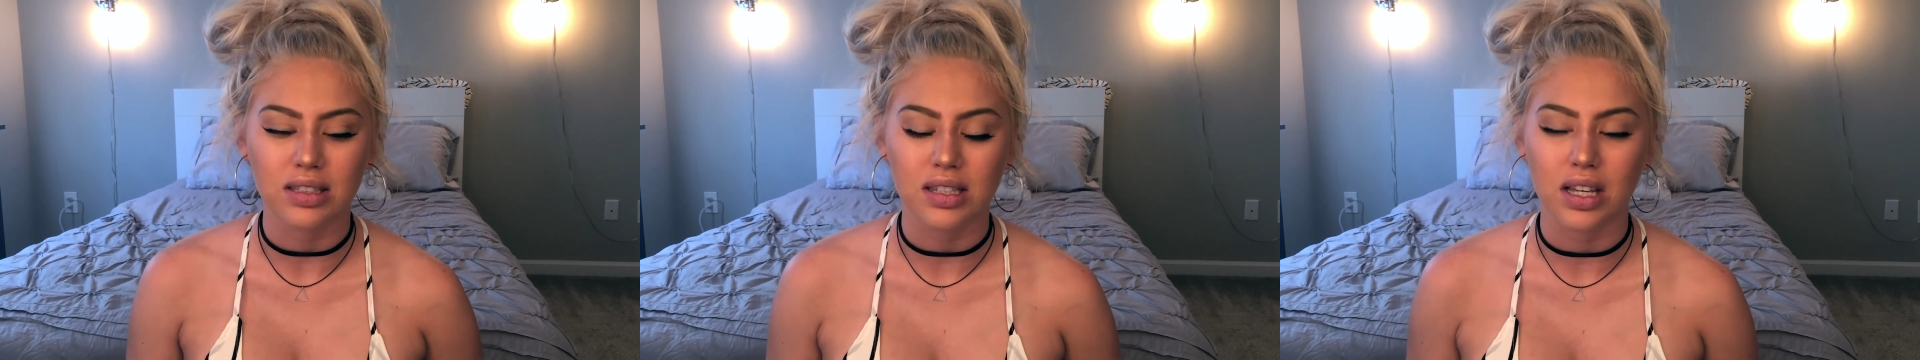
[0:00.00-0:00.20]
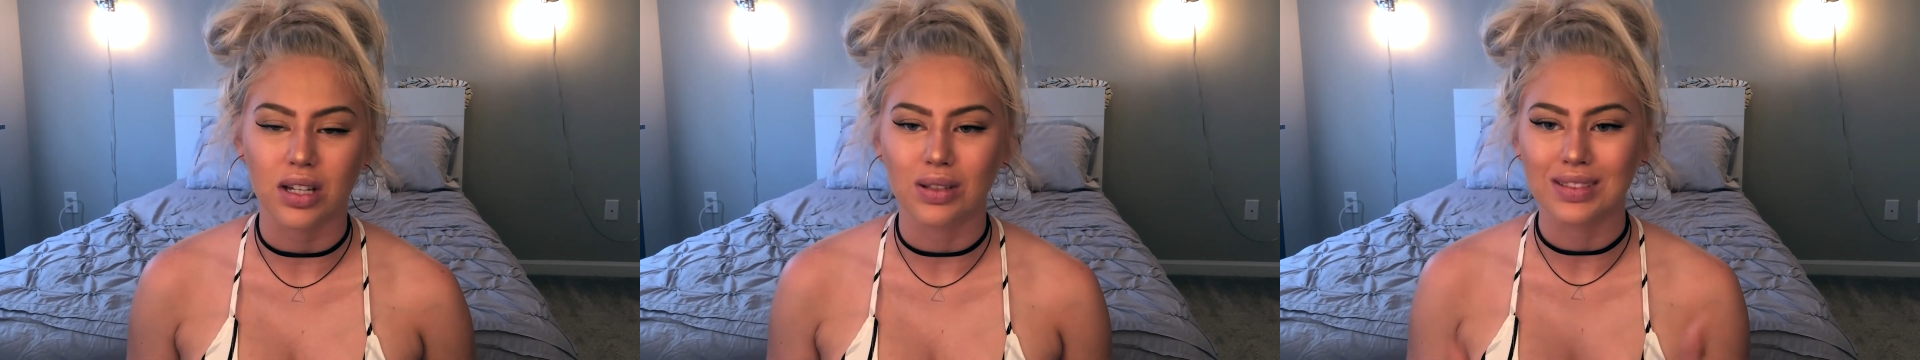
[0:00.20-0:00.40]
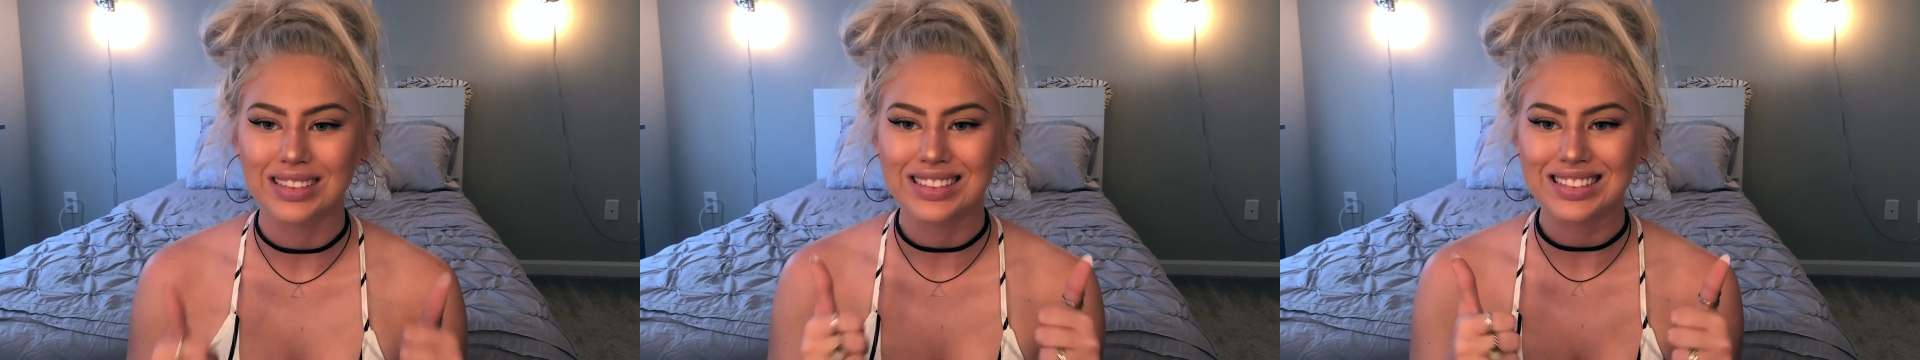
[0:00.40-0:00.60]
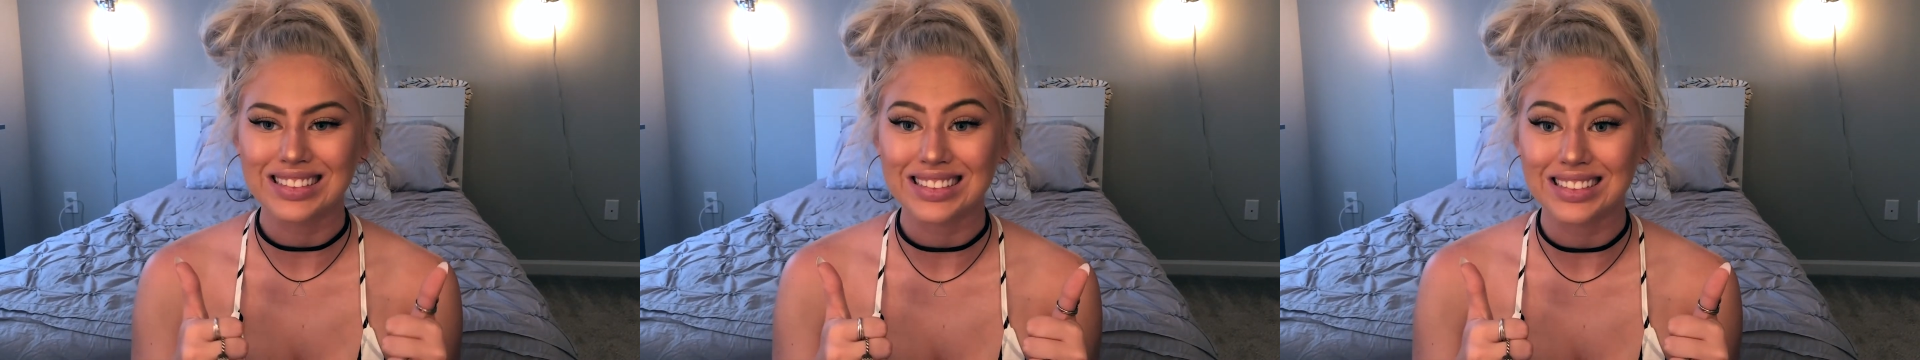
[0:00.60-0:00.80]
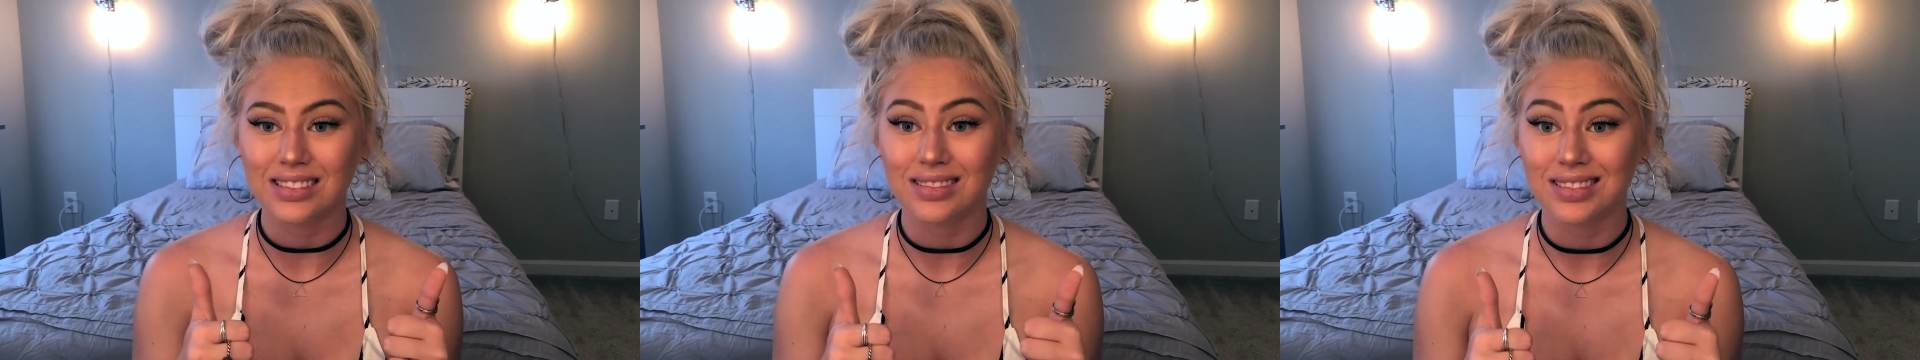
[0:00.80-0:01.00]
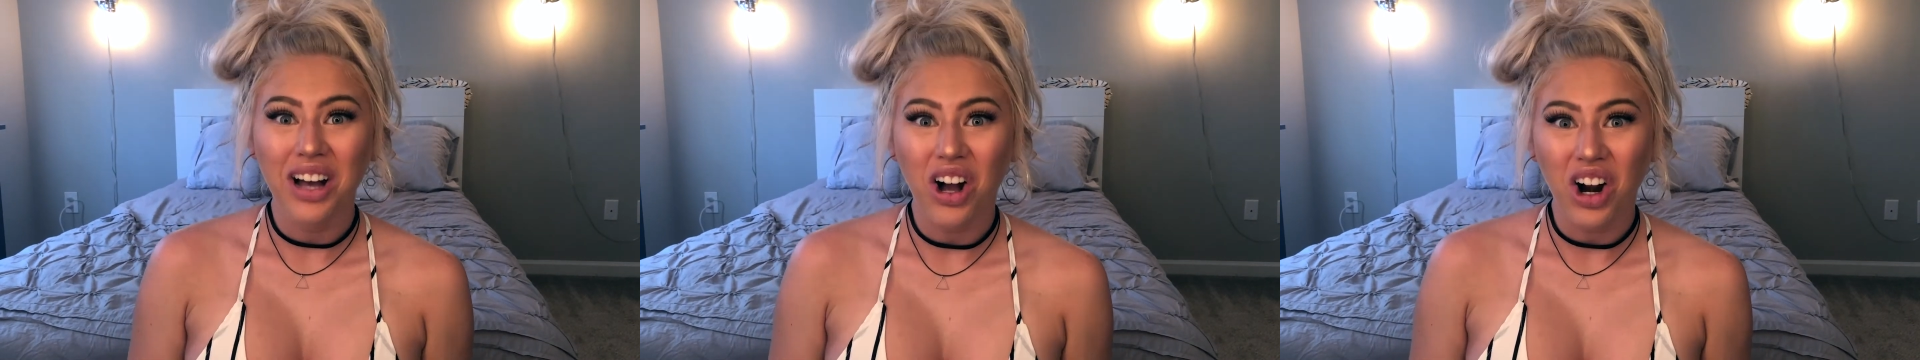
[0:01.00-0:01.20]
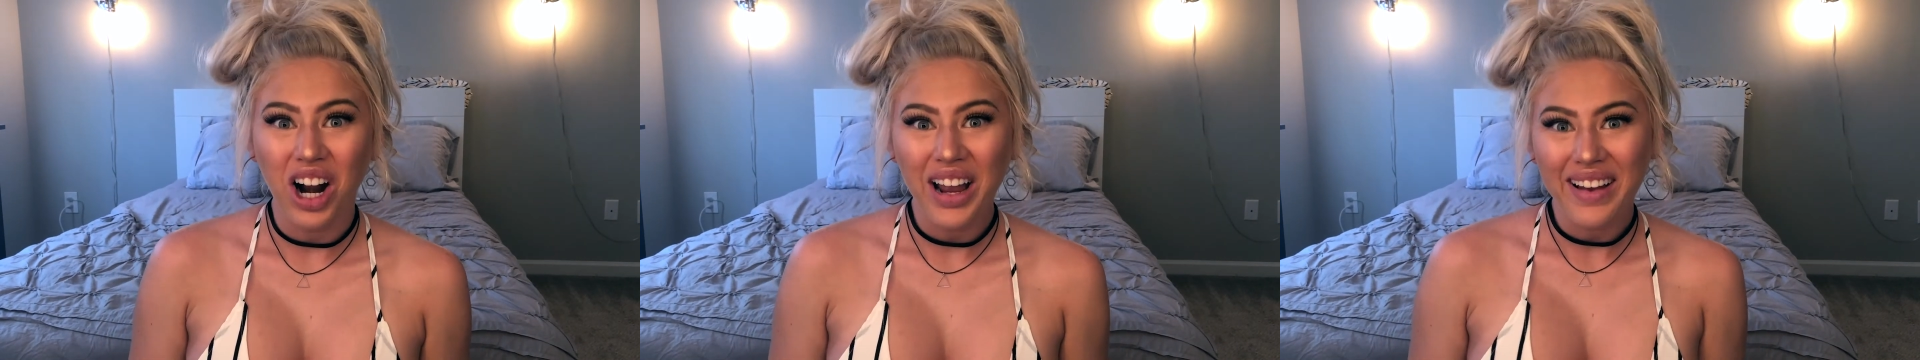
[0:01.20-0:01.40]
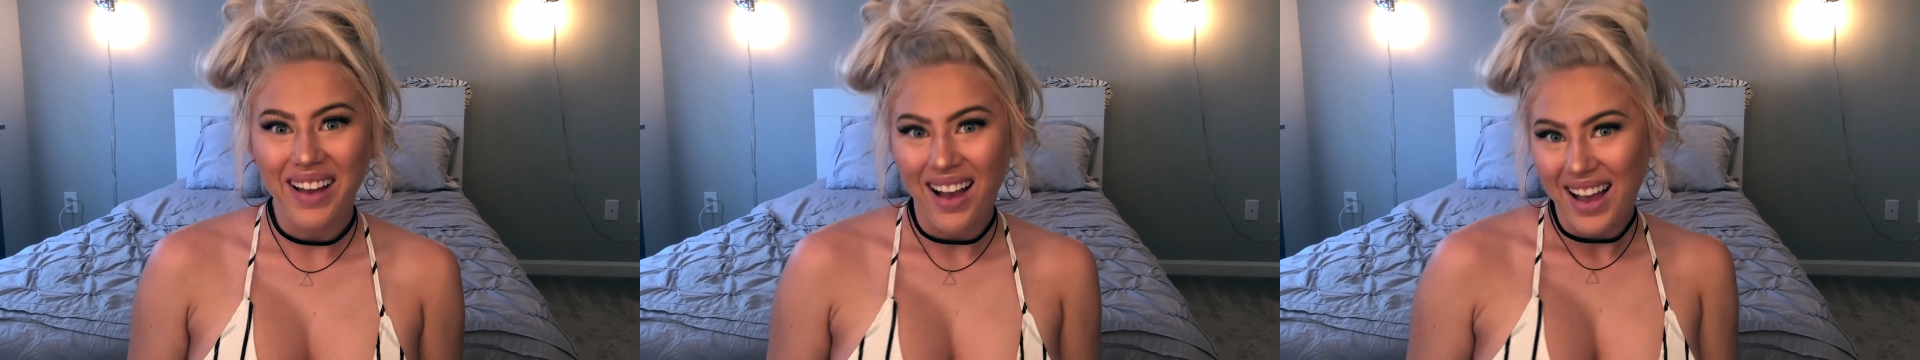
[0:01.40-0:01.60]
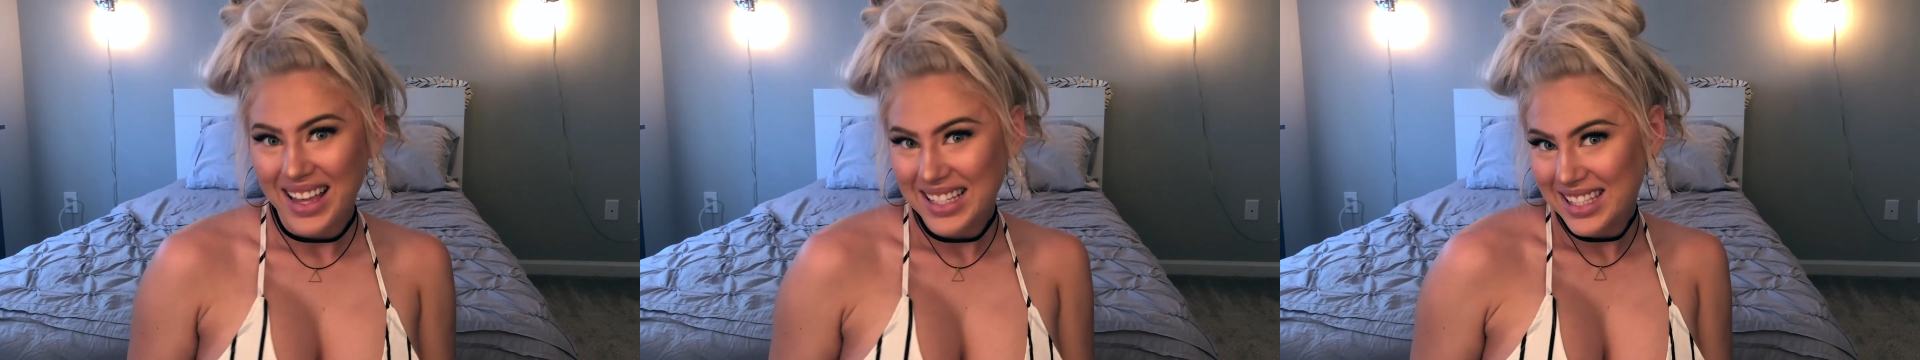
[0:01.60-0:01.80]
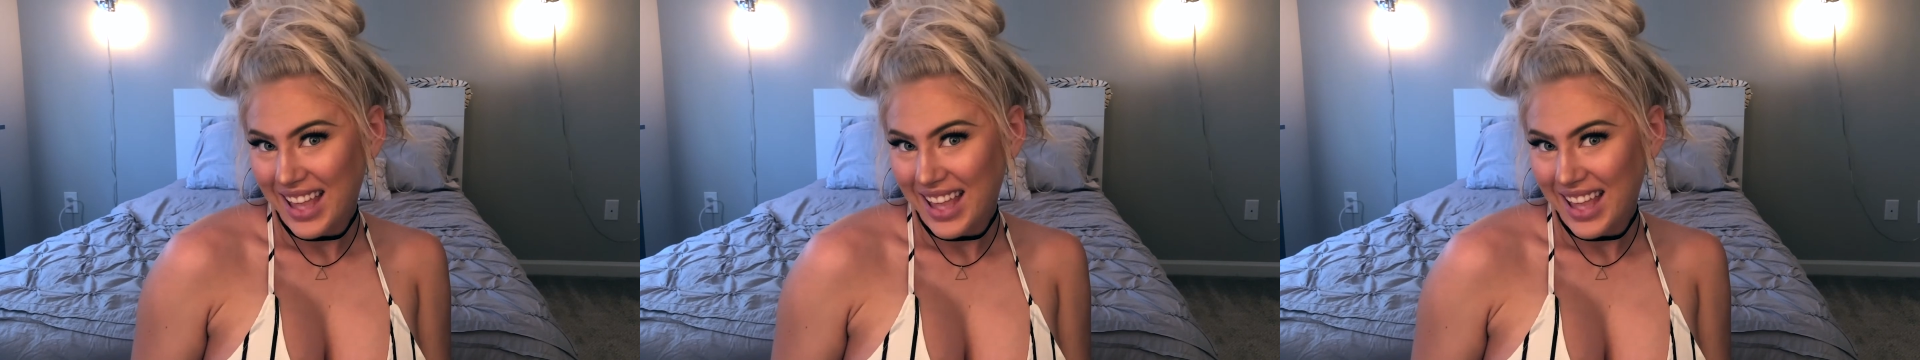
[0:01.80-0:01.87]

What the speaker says: So, alright guys,